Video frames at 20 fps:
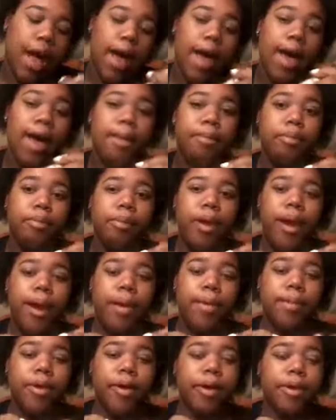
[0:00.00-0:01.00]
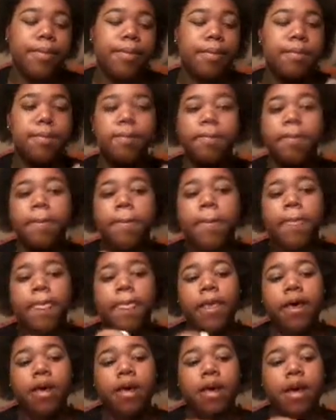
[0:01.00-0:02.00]
Eye Primer.
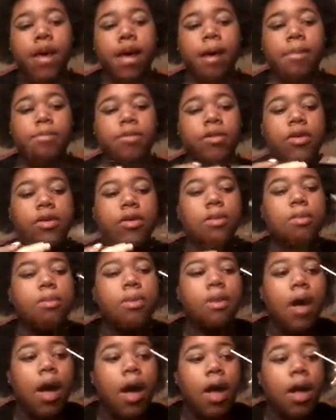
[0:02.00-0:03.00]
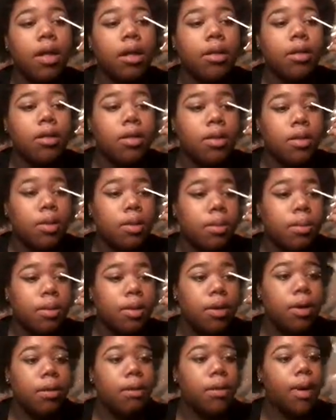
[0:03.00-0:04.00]
I'm just gonna apply a little
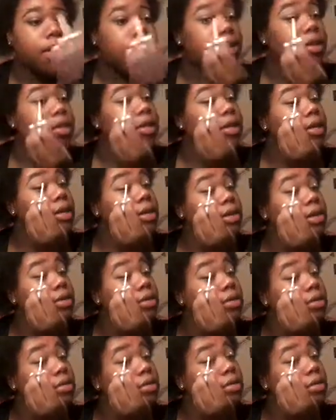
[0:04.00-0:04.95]
bit on my lids.